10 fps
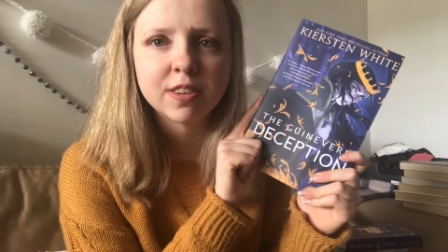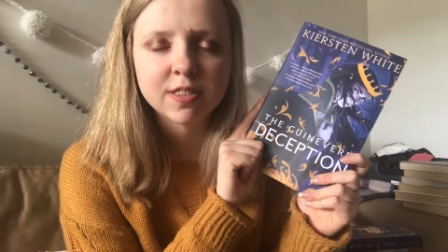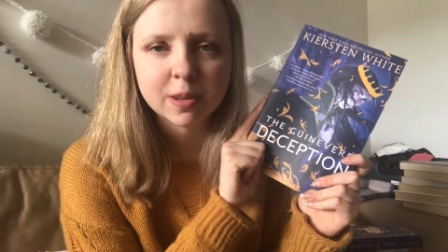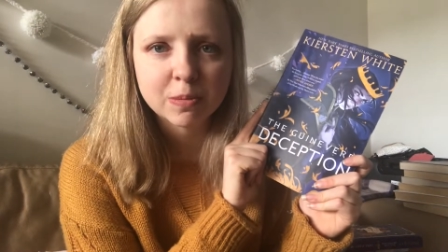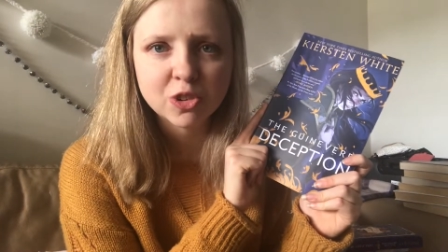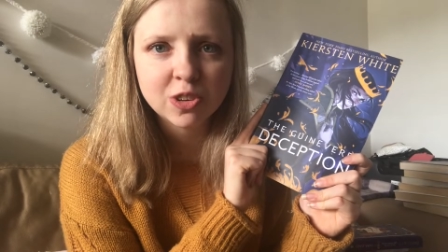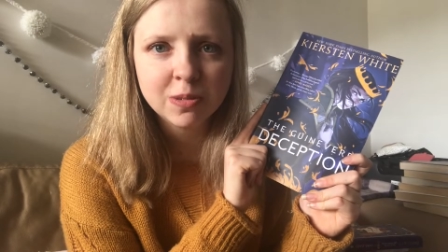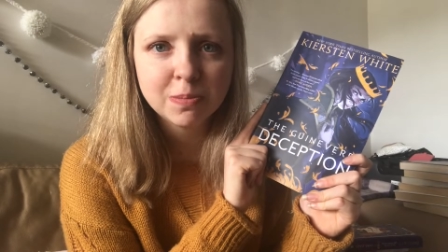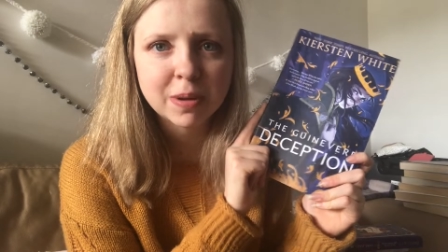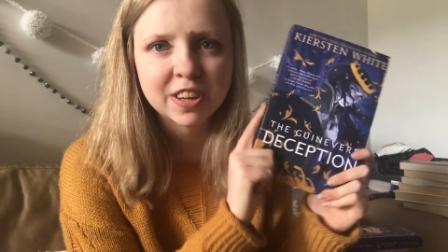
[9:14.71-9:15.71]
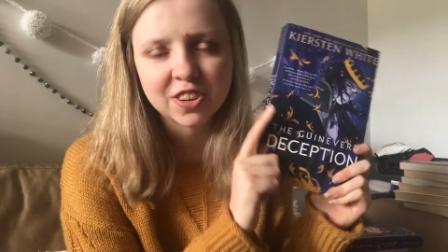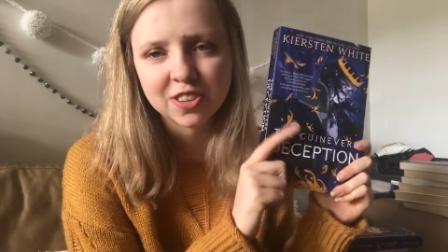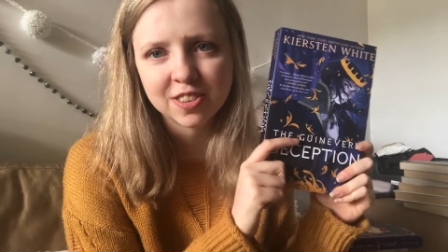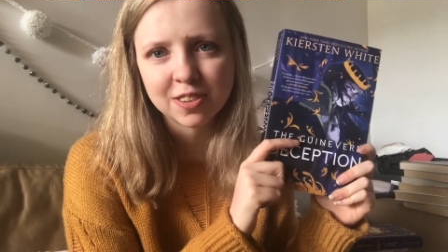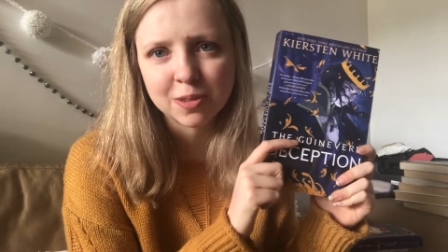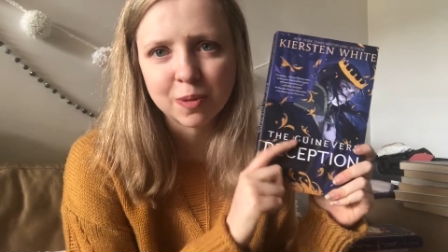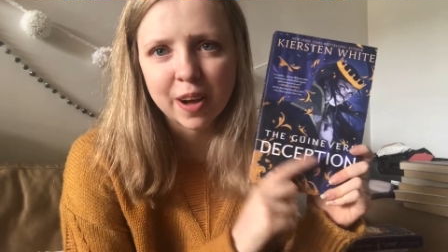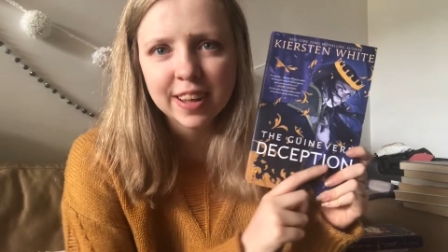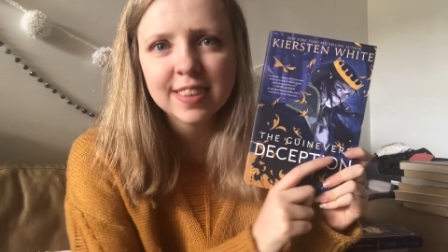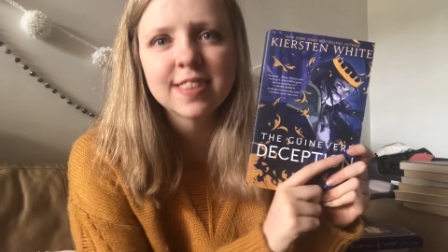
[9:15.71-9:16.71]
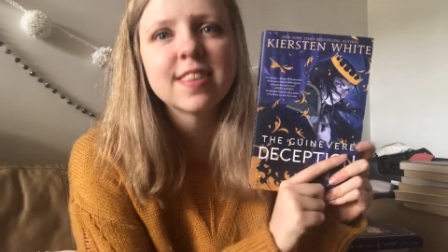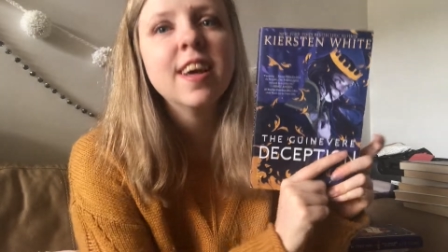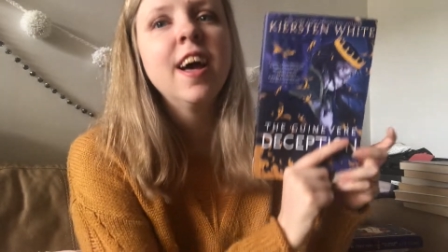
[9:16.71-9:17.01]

Deception by Kirsten White.